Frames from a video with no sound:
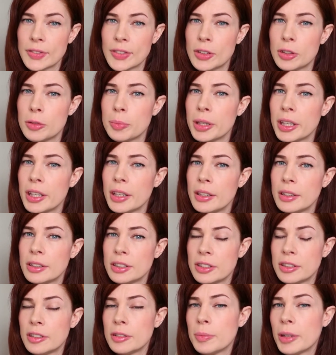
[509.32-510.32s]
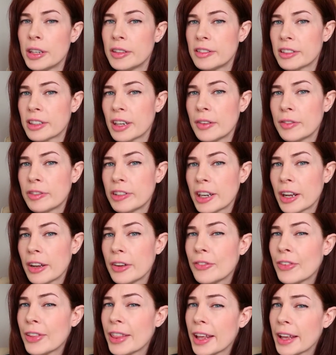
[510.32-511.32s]
for me during my recovery
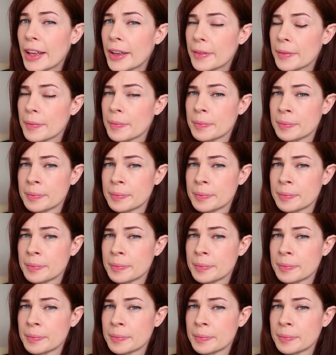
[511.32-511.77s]
over there.